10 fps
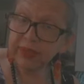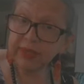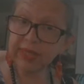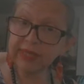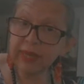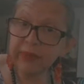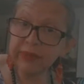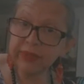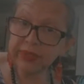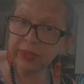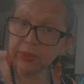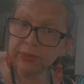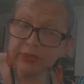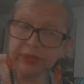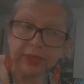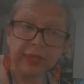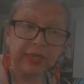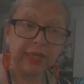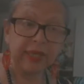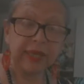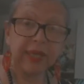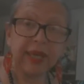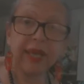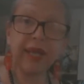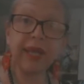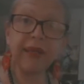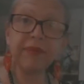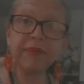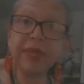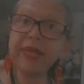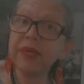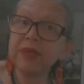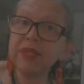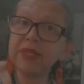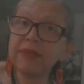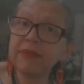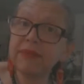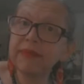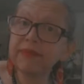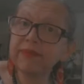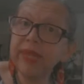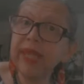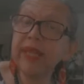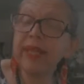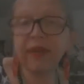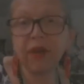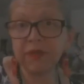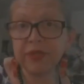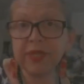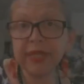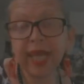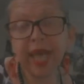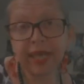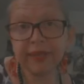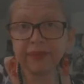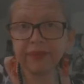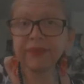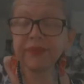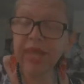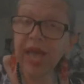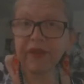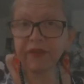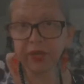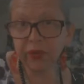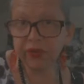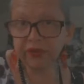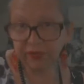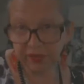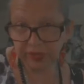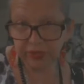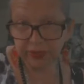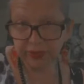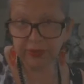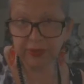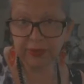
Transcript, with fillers: That's how it was known, uh, because it obviously had Africoid features.